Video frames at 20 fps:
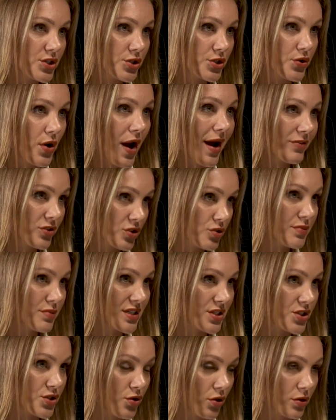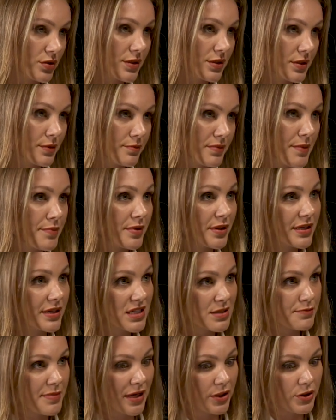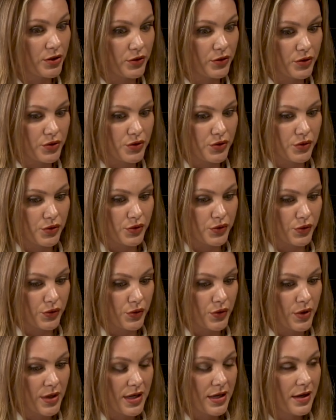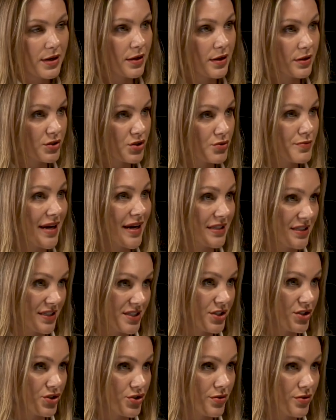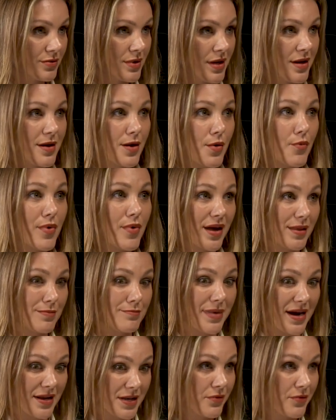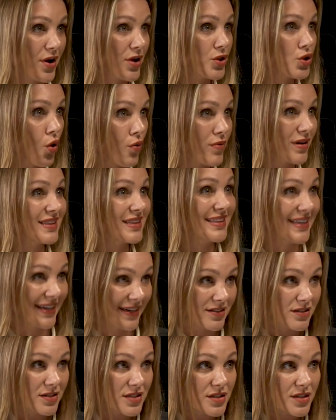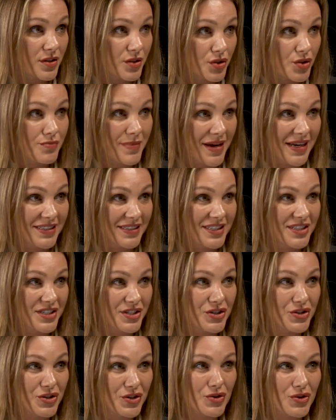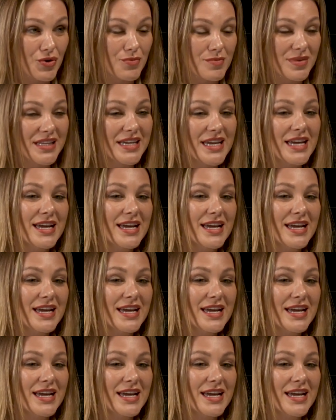You have to be strong. People expect you to do to make decision when, by the way, no one dares to make decision normally.